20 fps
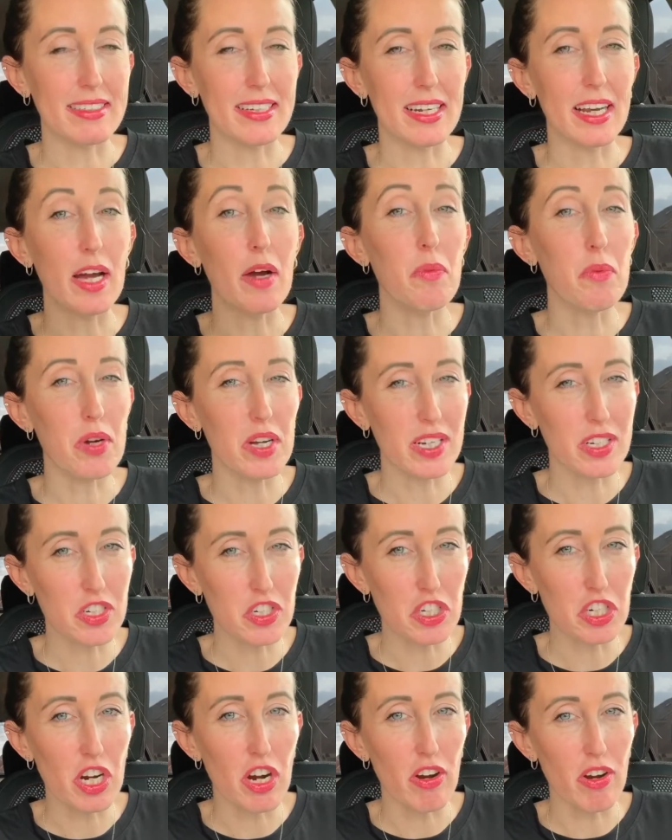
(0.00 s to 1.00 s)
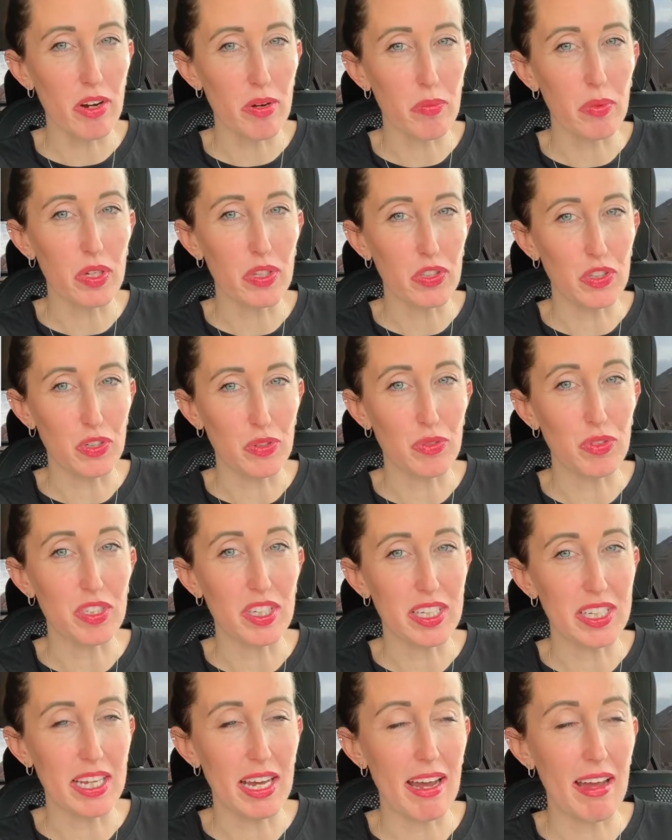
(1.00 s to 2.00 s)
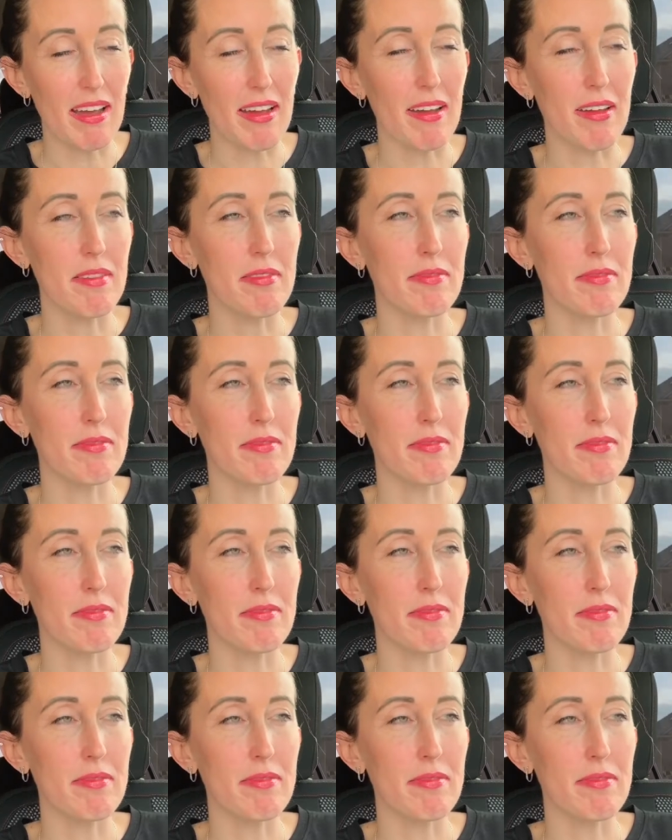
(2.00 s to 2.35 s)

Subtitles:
and I want to share it with you today.